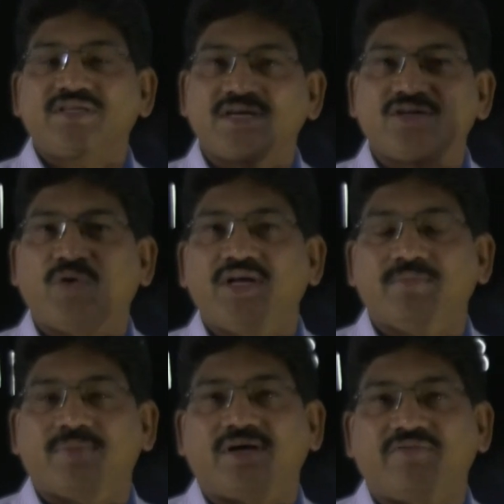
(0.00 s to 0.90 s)
it is not one
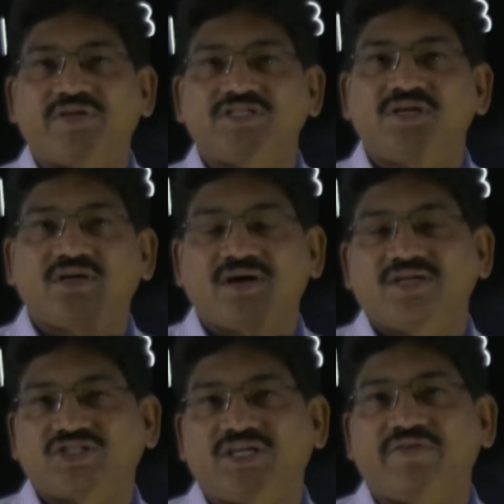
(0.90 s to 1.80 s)
number. Difference is not
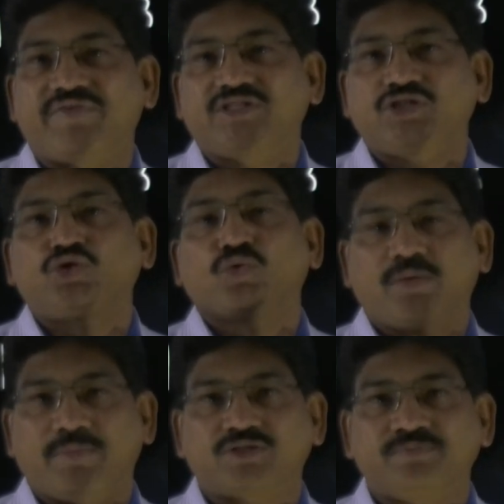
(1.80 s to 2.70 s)
constant. Difference is two
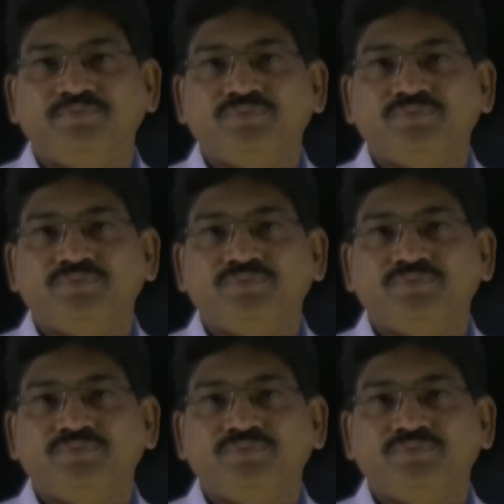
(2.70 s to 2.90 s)
numbers.